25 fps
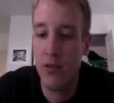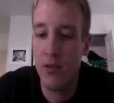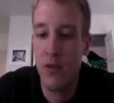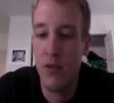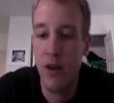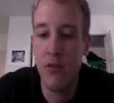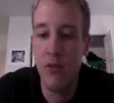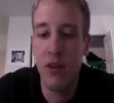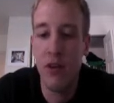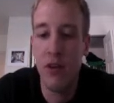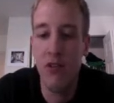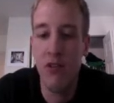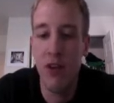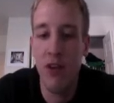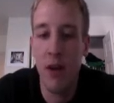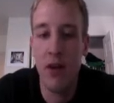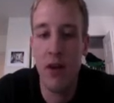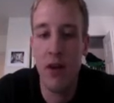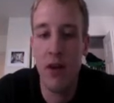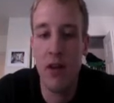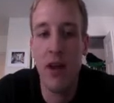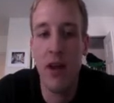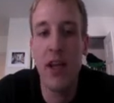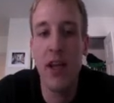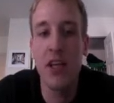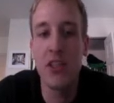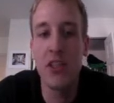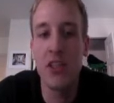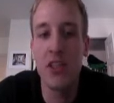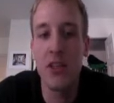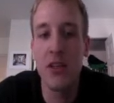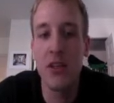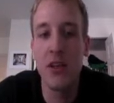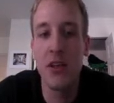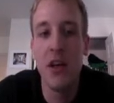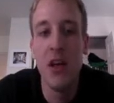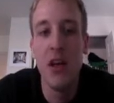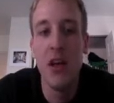For every gram of
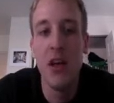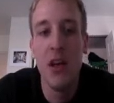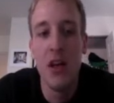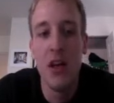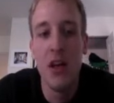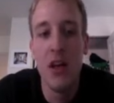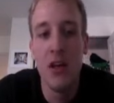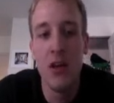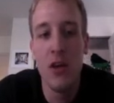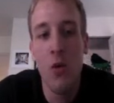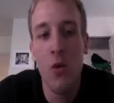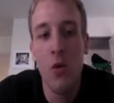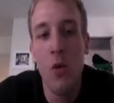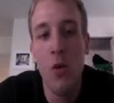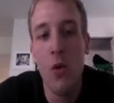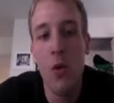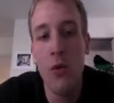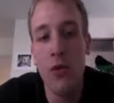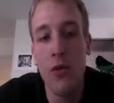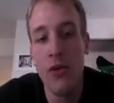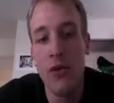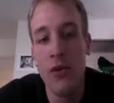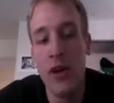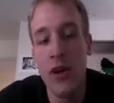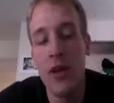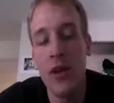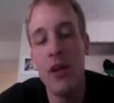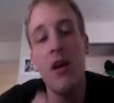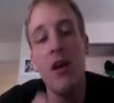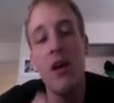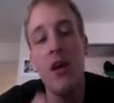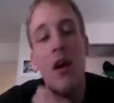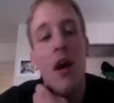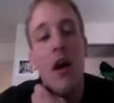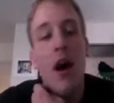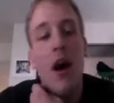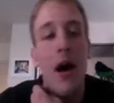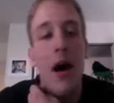glycogen, you hold 3
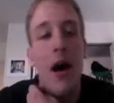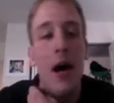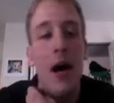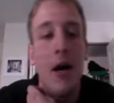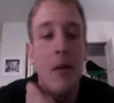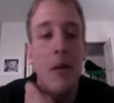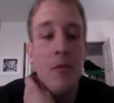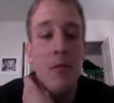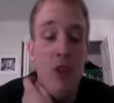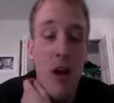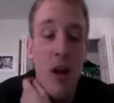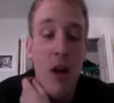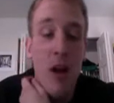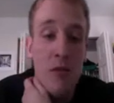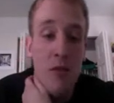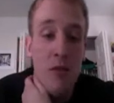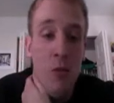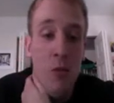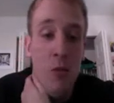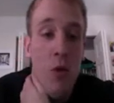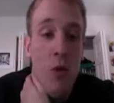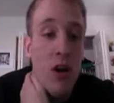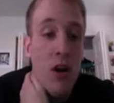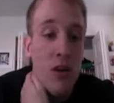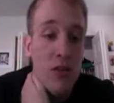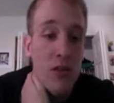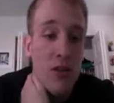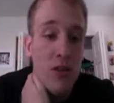grams of water.